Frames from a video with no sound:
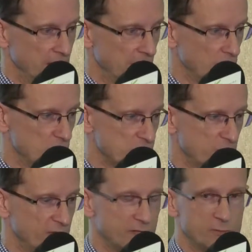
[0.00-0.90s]
was
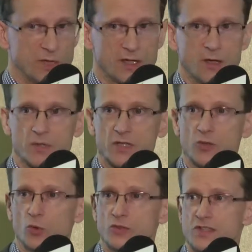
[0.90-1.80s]
provided by a company
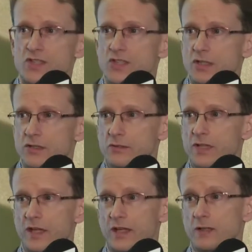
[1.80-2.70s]
called Digital
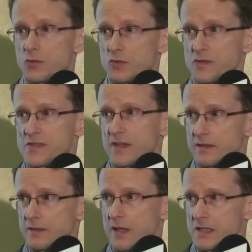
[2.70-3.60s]
UK, which was a
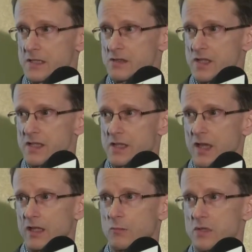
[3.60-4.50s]

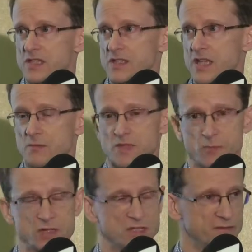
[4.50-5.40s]
company set up
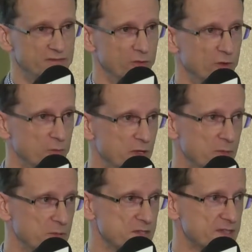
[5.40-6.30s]
specially for the
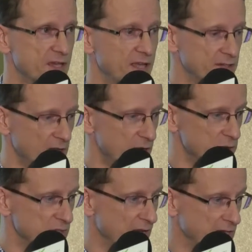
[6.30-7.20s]
purpose and
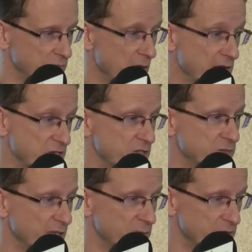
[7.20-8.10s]
owned and managed
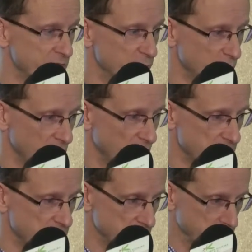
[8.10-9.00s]
by the major
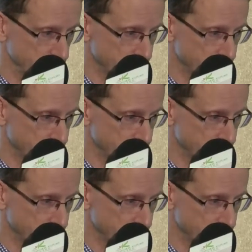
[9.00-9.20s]
broadcasters.